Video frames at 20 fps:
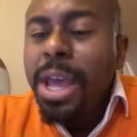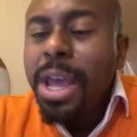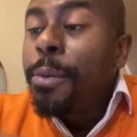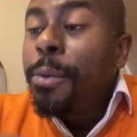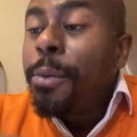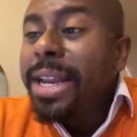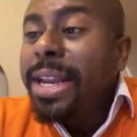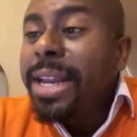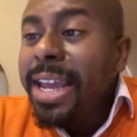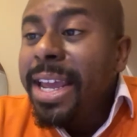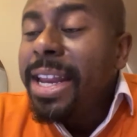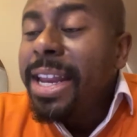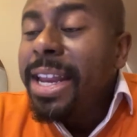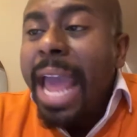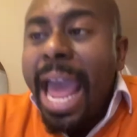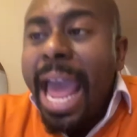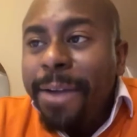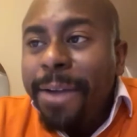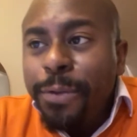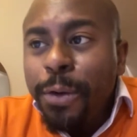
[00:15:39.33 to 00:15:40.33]
We need
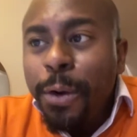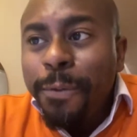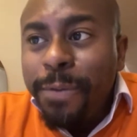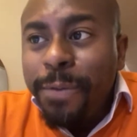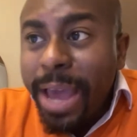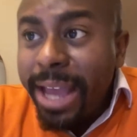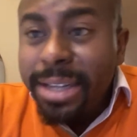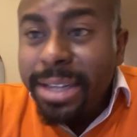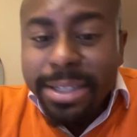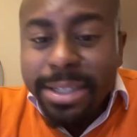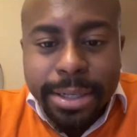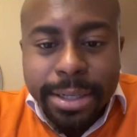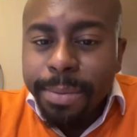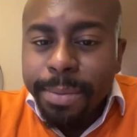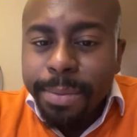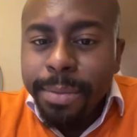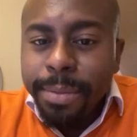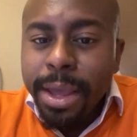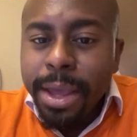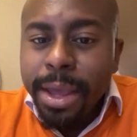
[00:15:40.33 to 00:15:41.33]

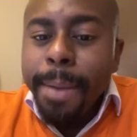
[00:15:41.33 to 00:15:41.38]
Afro-fascism.